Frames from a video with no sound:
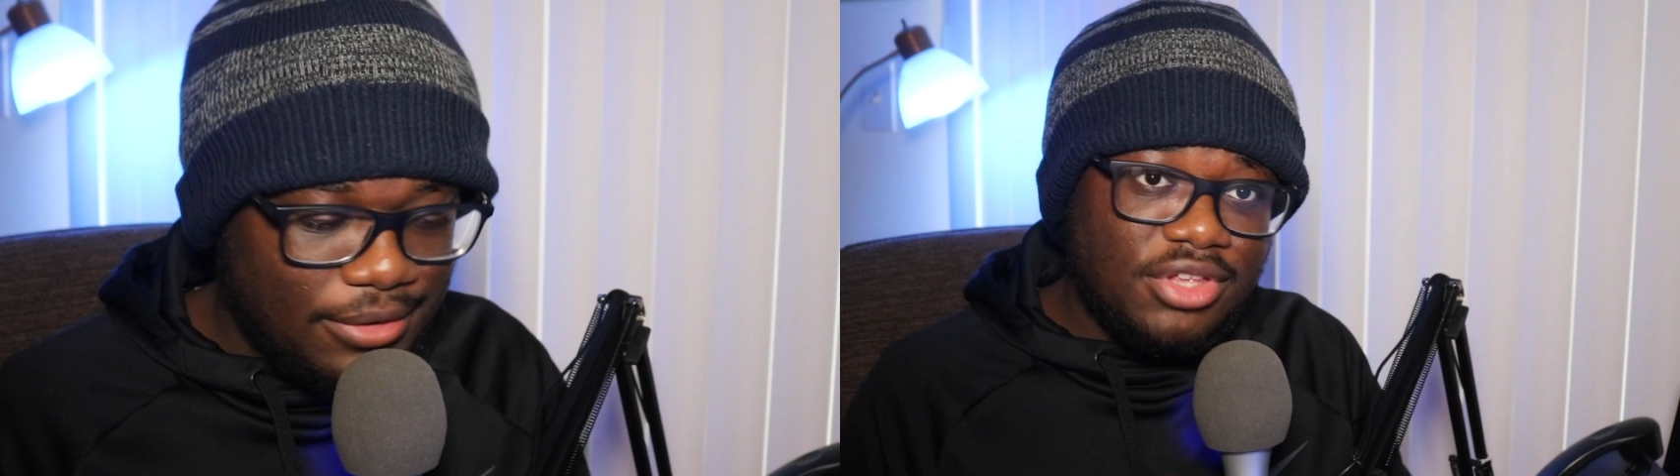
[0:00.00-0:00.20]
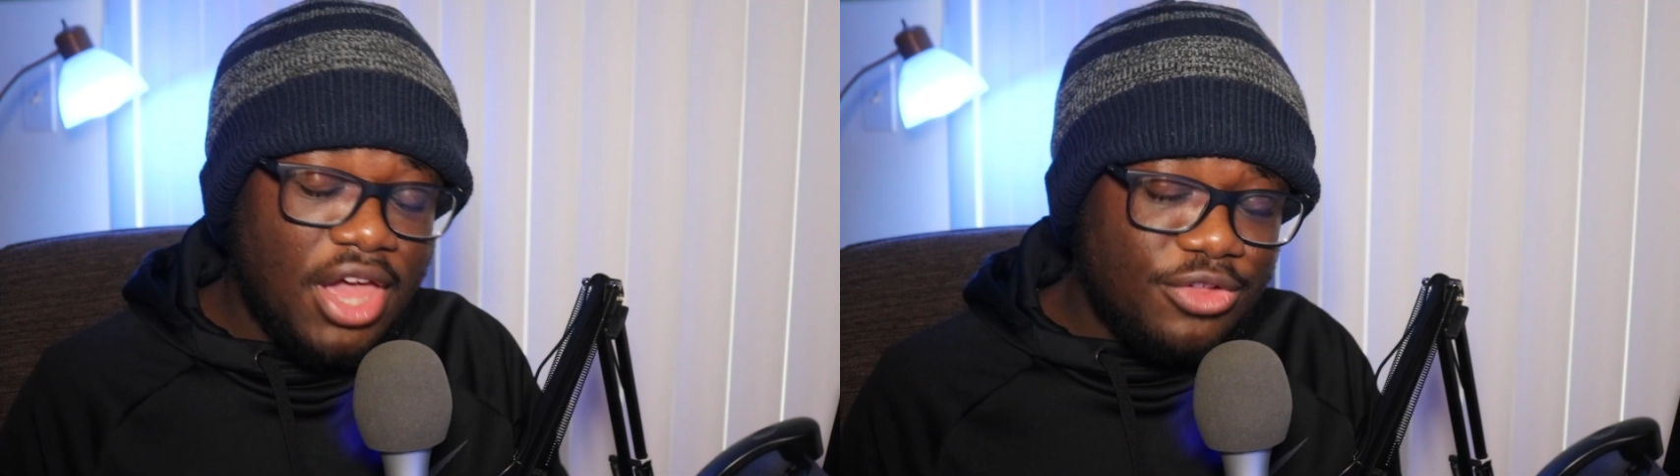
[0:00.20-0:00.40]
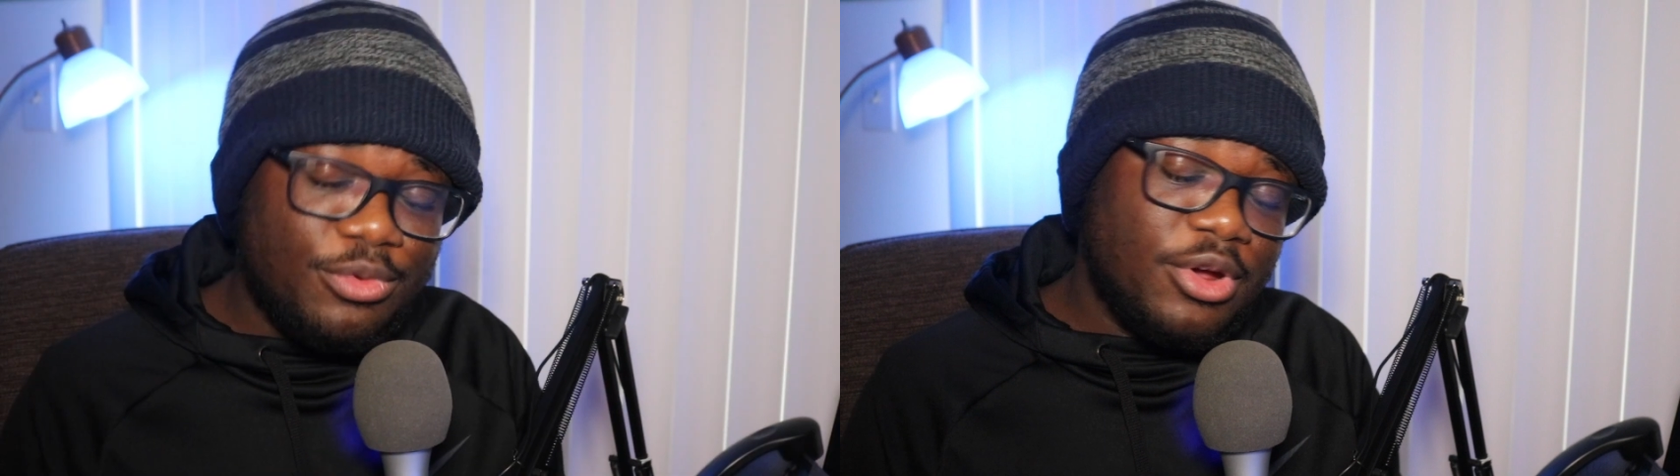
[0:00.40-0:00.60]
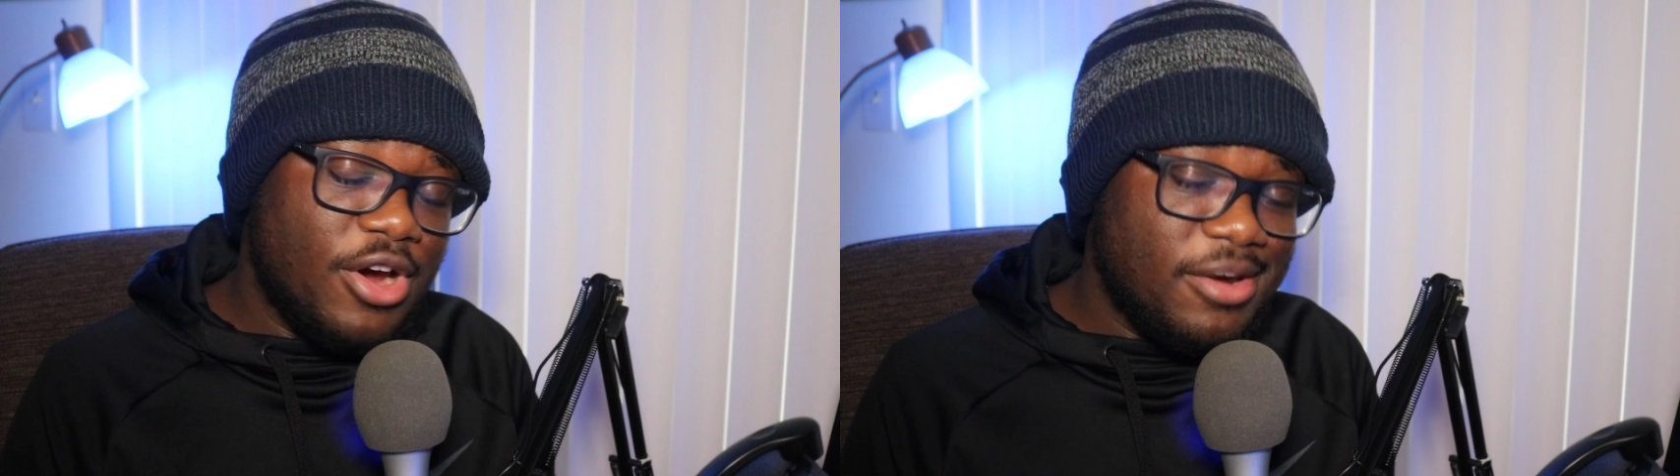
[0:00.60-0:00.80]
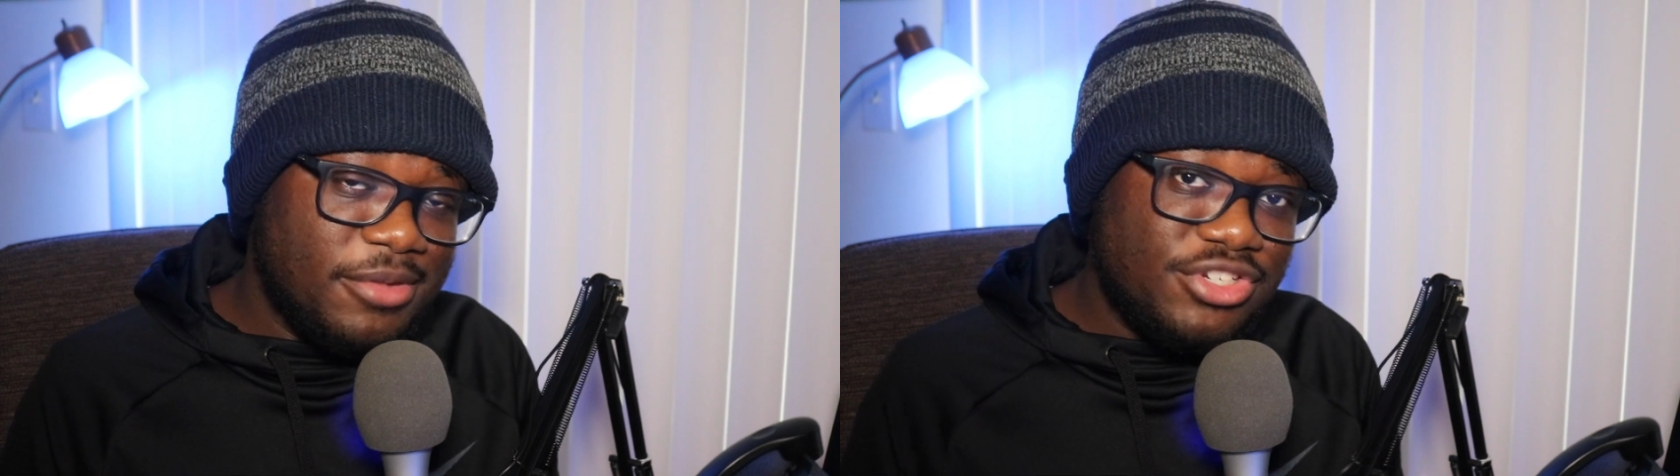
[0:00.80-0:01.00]
The other
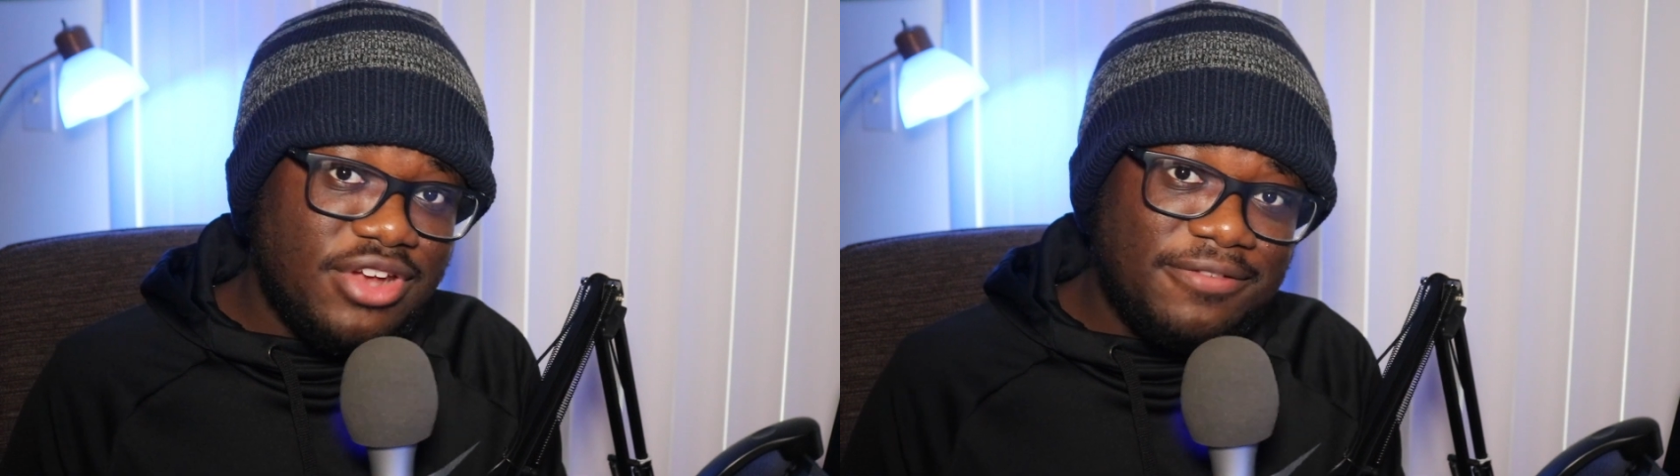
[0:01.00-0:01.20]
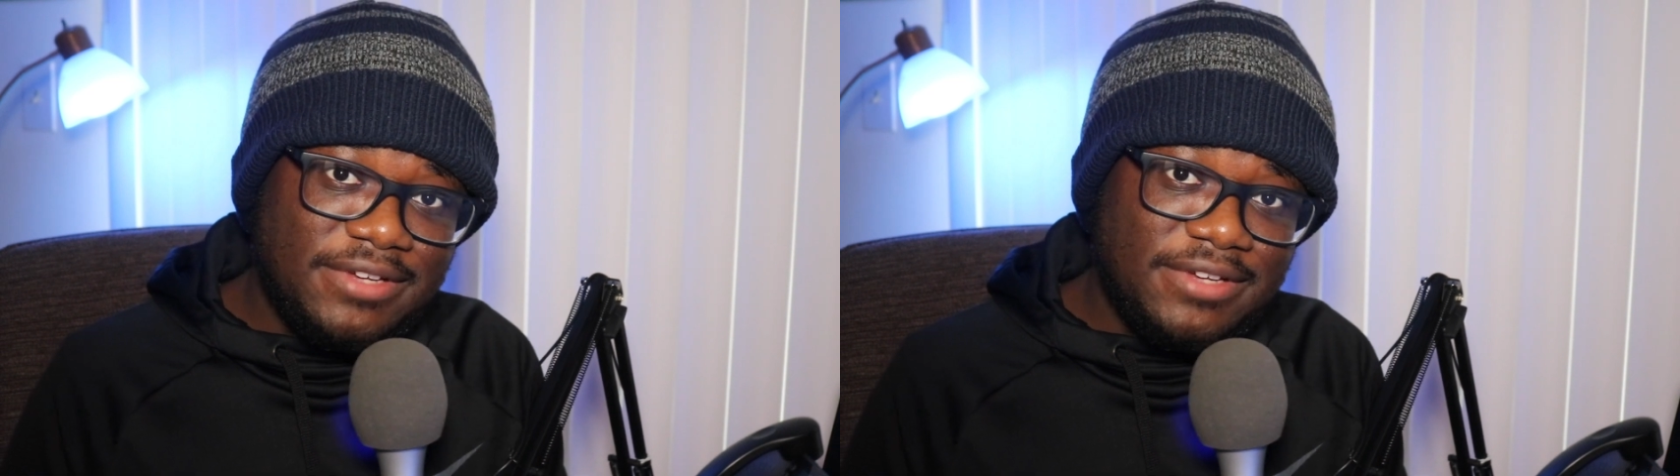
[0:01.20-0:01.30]
requirement you have